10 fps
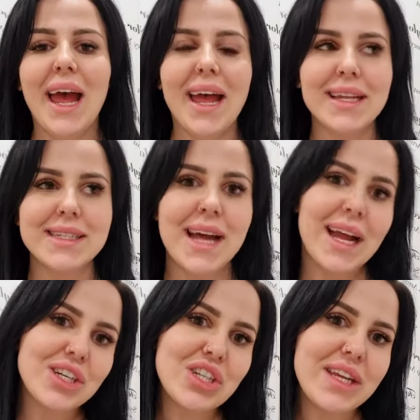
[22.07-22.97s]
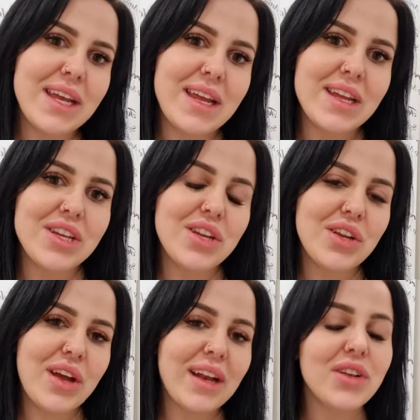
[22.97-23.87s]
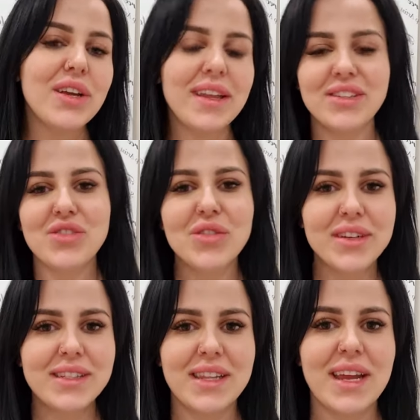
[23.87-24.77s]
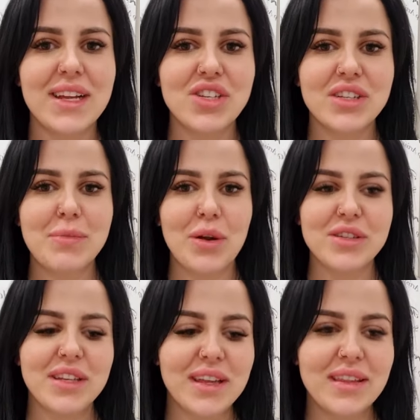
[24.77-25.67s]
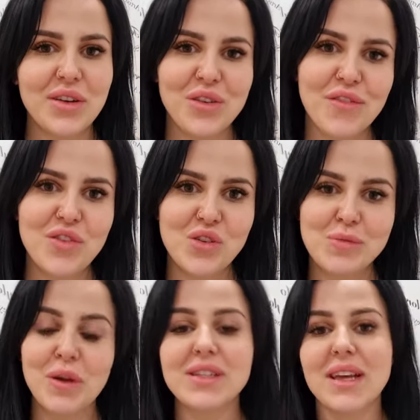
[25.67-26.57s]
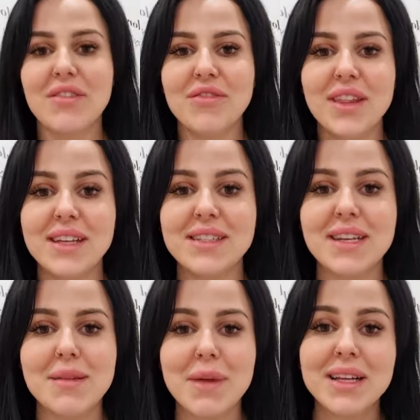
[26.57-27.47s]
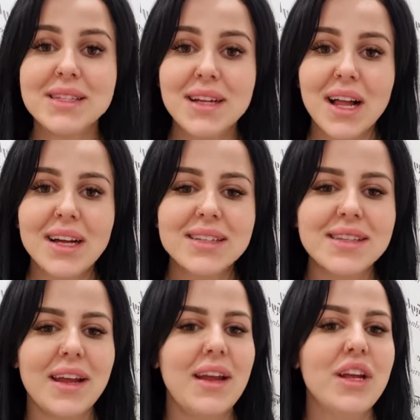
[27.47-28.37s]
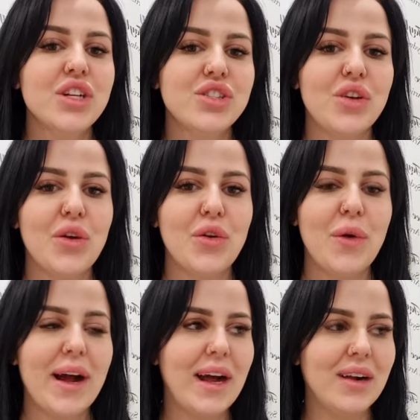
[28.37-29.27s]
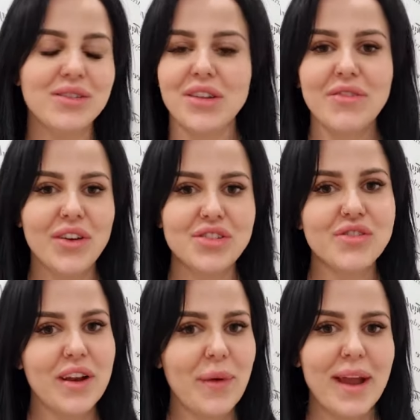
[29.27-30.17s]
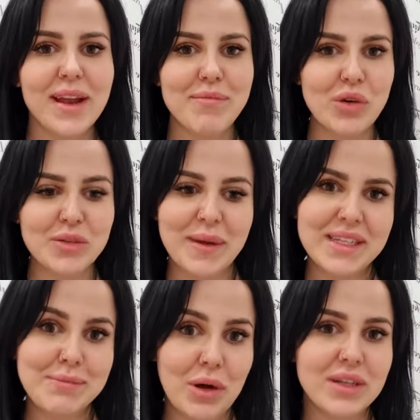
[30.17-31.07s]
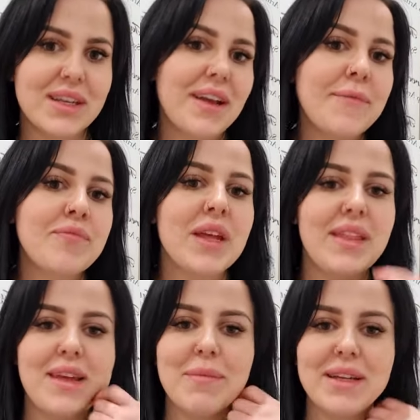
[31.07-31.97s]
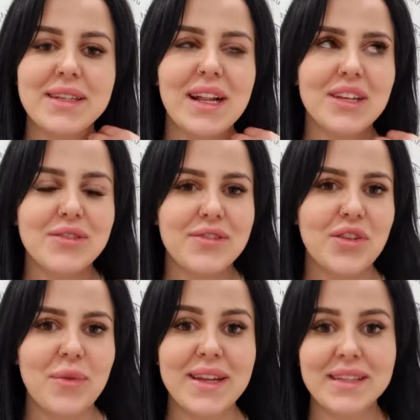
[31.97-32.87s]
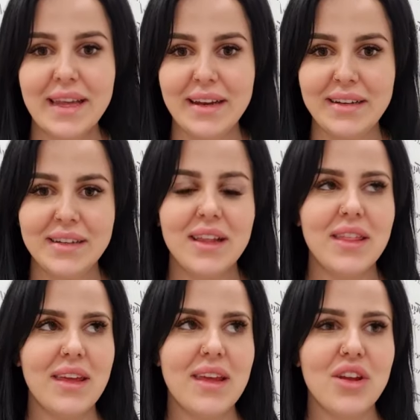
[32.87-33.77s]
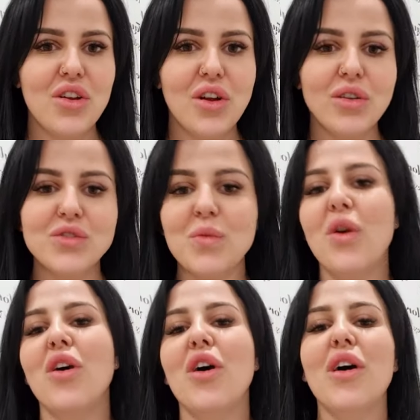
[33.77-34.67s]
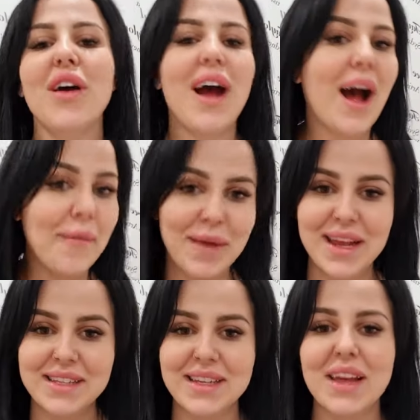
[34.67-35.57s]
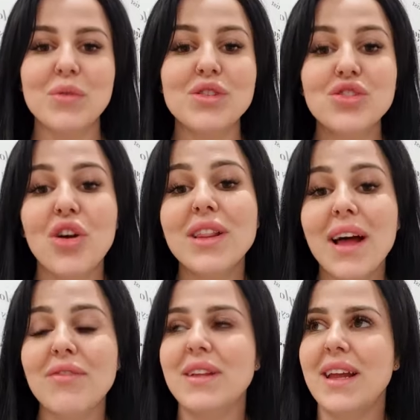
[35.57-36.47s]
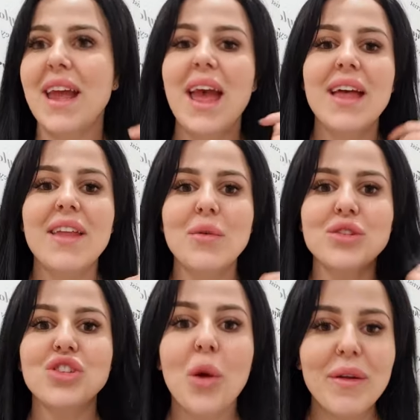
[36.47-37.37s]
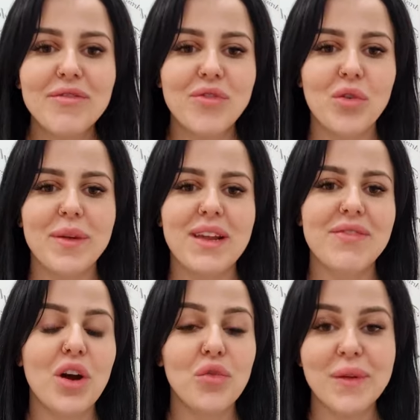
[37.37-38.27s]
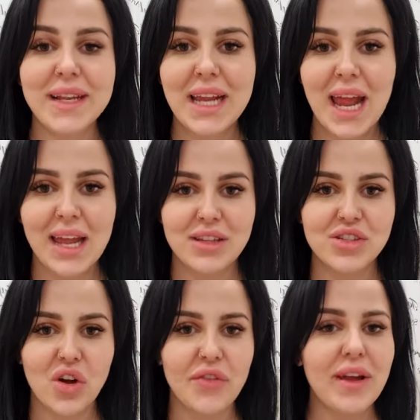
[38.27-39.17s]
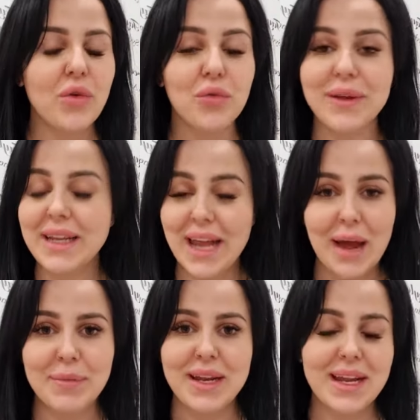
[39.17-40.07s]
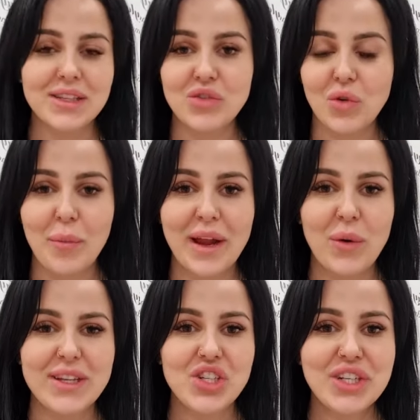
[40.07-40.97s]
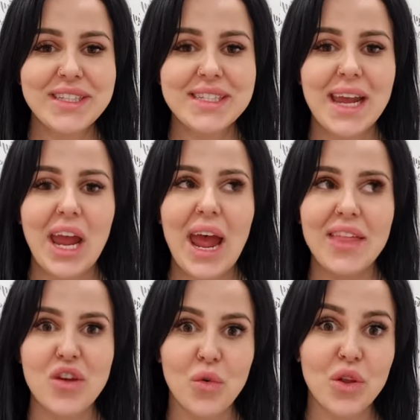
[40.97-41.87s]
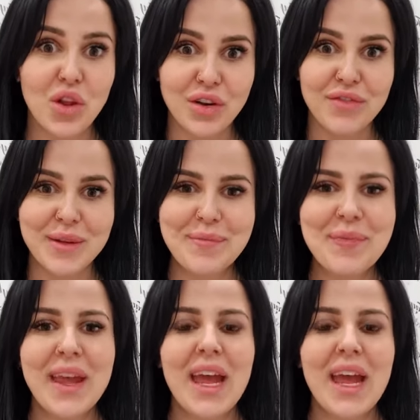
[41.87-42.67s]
And I actually had a look at their stories and they had just posted that there were a few spots left for their Sydney Masterclass. So I was on the phone straight away and I booked my spot. The masterclass was a few weeks later. The girls were amazing. They were so lovely. They were so informative. They were really hands-on. They were really happy to answer all my questions. And there were a lot of them.